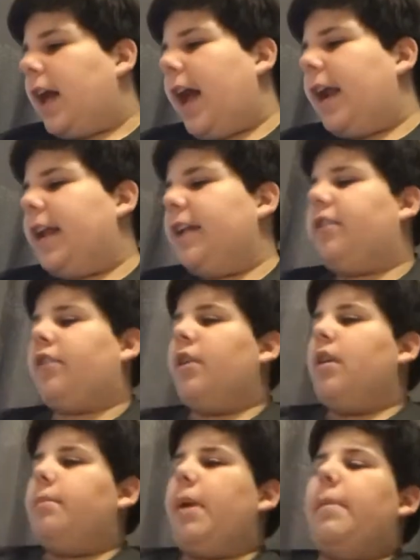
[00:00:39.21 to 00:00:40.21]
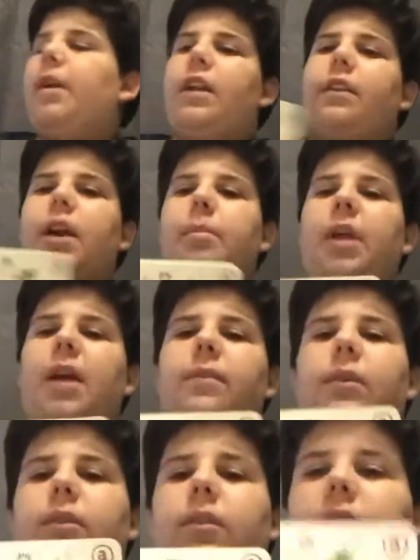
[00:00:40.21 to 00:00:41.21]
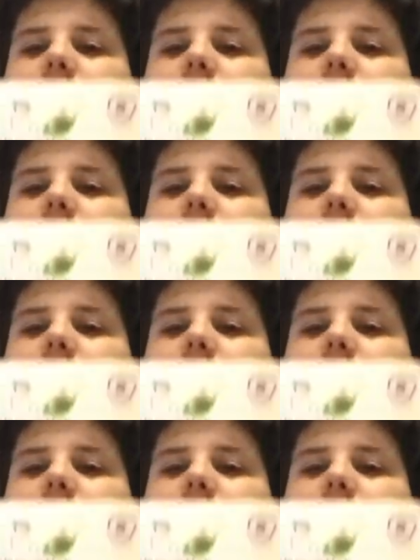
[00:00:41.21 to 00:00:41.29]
And it's Baby Einstein Playful